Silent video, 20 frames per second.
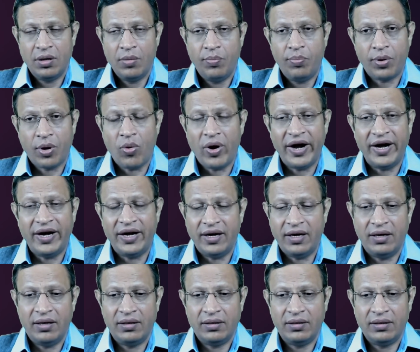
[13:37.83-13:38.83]

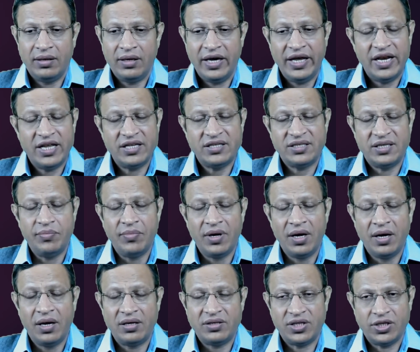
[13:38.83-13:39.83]
provided in a
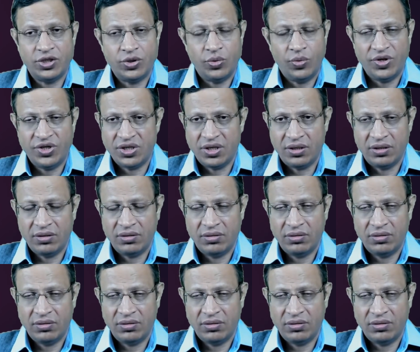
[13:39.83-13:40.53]
similar situation.